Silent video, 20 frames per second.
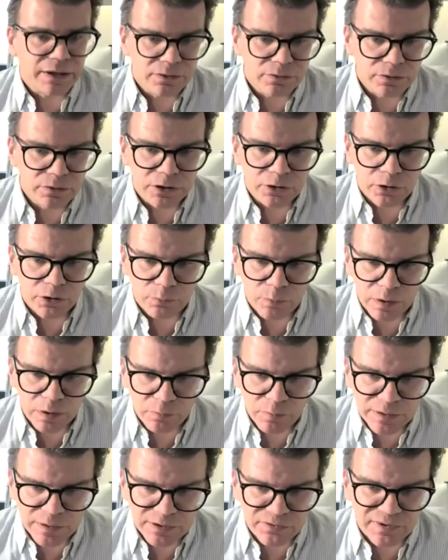yeah,
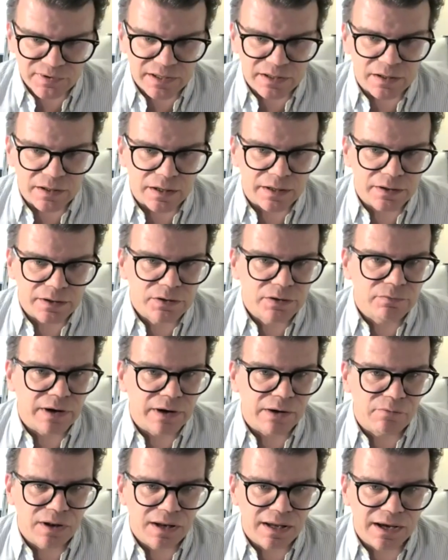wait a sec. I
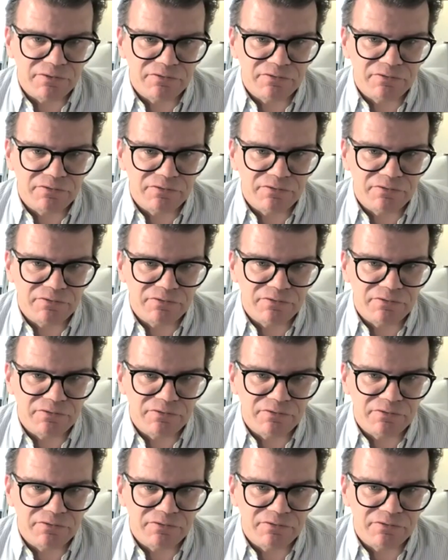will have a